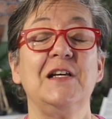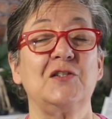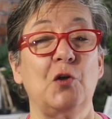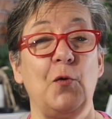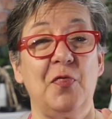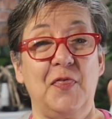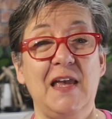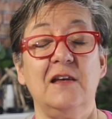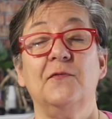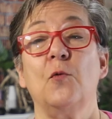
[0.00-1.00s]
So
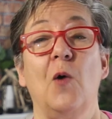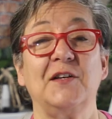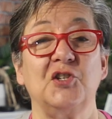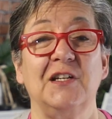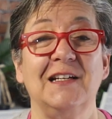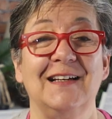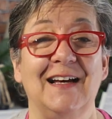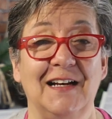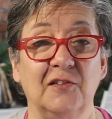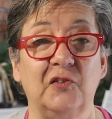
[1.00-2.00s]
thank you for watching,
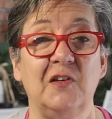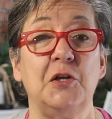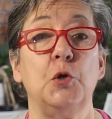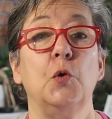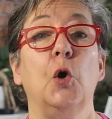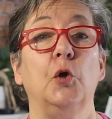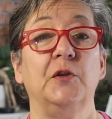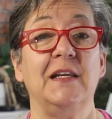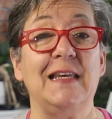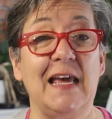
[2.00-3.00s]
and I'll see you on
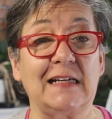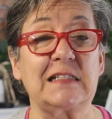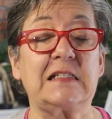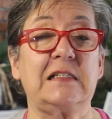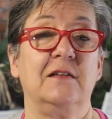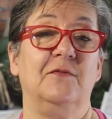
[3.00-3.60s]
the next